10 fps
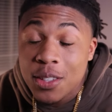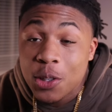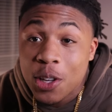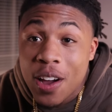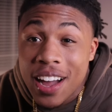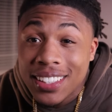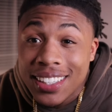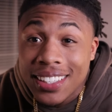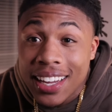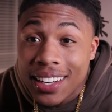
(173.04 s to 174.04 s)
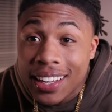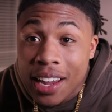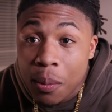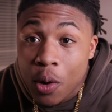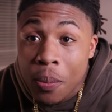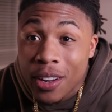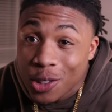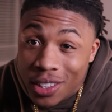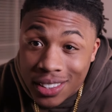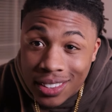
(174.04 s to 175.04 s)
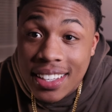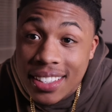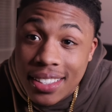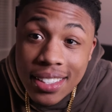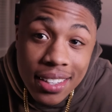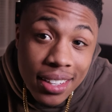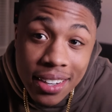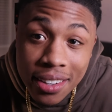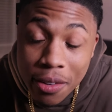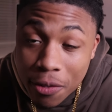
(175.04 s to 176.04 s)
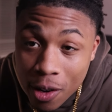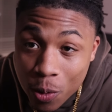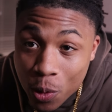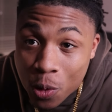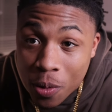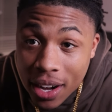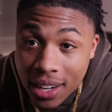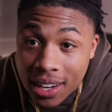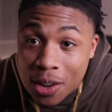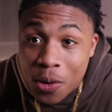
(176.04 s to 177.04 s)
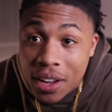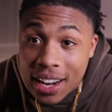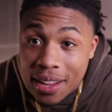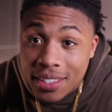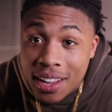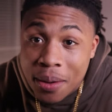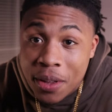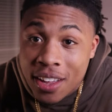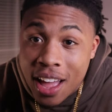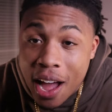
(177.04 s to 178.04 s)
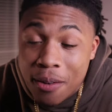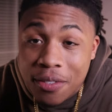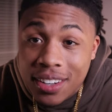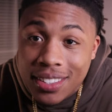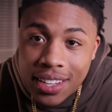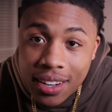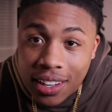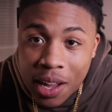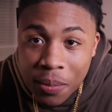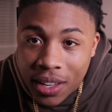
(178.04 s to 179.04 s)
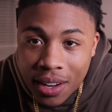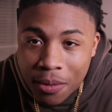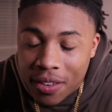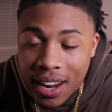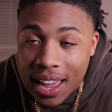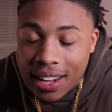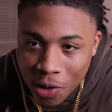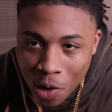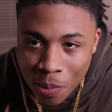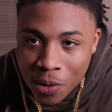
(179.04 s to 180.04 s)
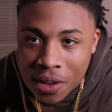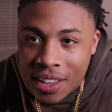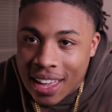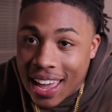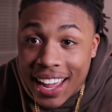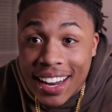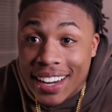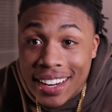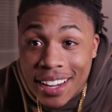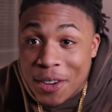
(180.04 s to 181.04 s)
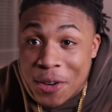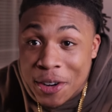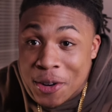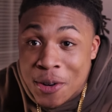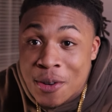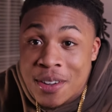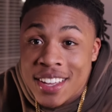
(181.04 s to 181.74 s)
So, y'all, I just hit the camera on my dresser. She's still in there in the front room right now on her laptop. I'm finna tell her to come in. I'm finna act normal, act like nothing going on.